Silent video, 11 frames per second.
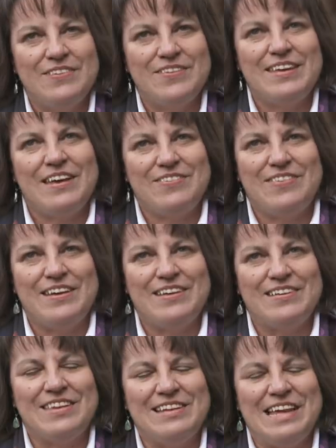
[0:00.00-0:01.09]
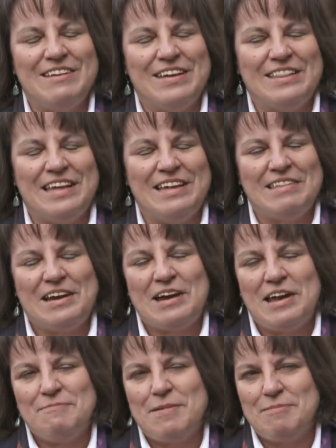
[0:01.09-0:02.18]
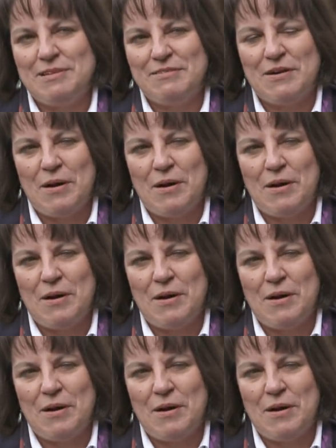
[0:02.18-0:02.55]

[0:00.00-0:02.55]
So yes, they're, they're leaving their, their kind of bubble of